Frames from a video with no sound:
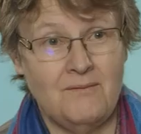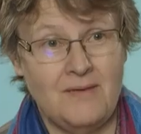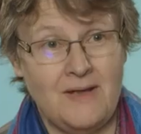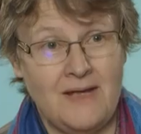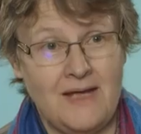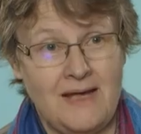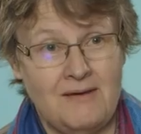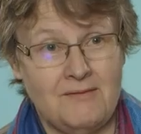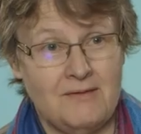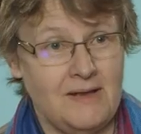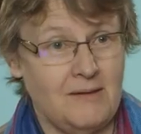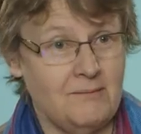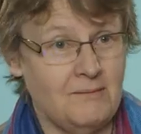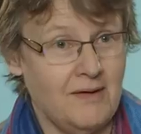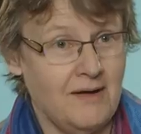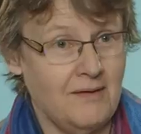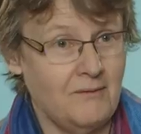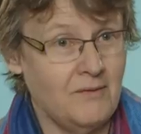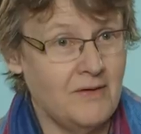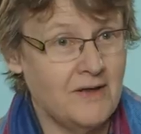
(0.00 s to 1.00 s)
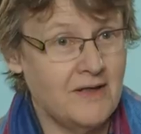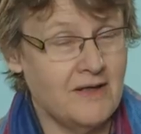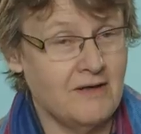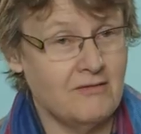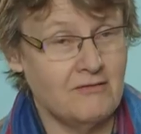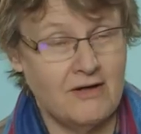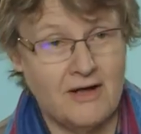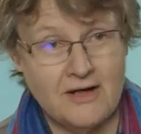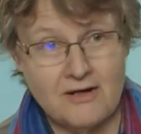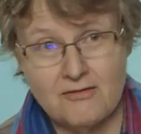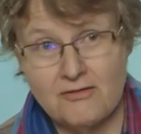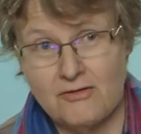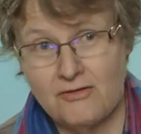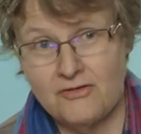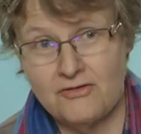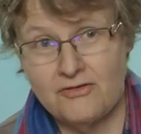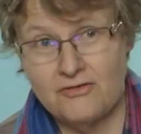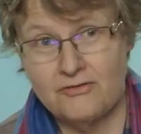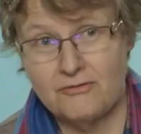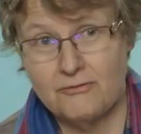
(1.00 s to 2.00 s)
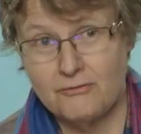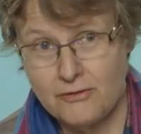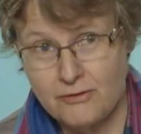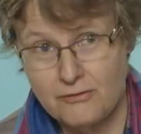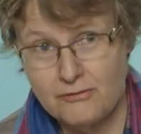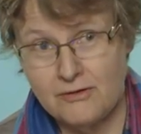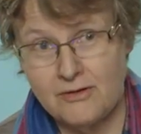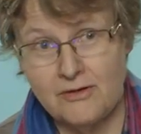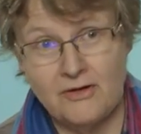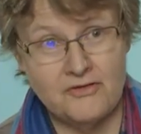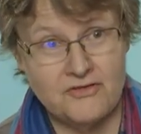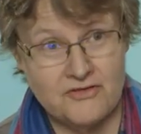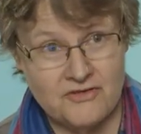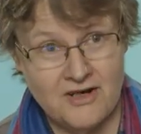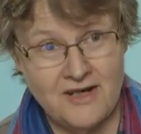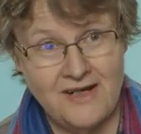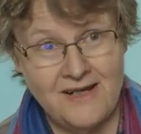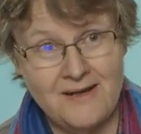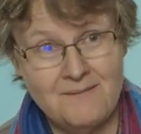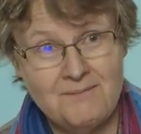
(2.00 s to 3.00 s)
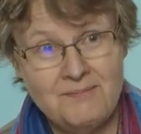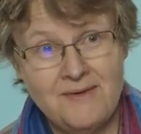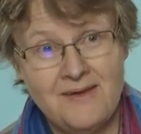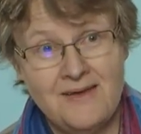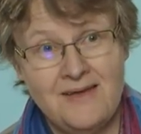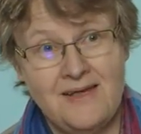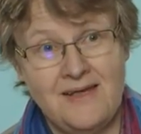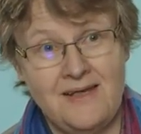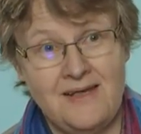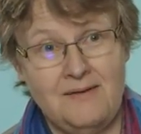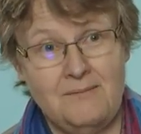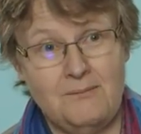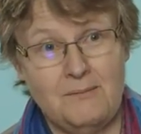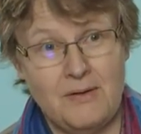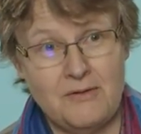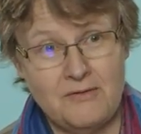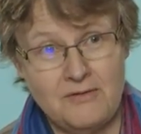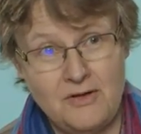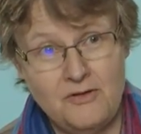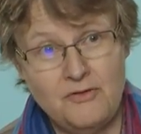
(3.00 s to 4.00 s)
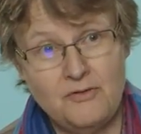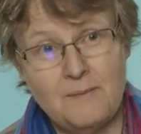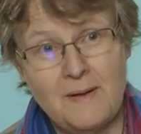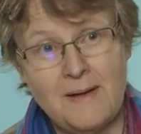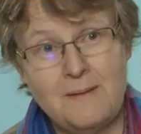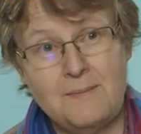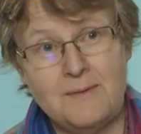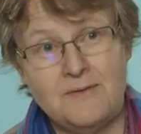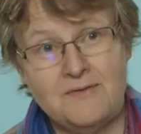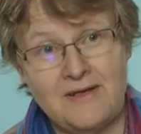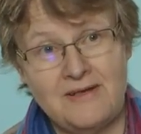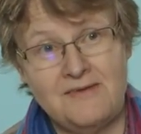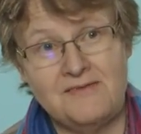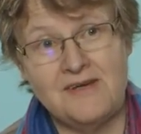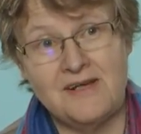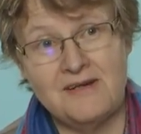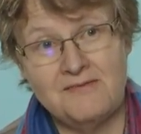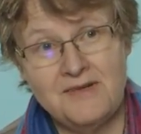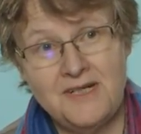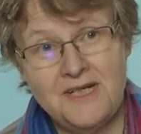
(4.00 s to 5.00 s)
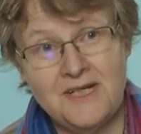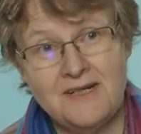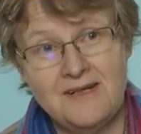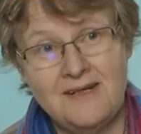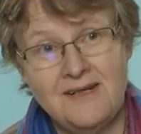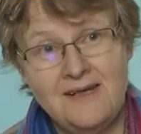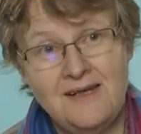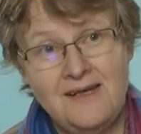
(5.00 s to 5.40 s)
We have alumni working right across rural Australia in both newspapers and television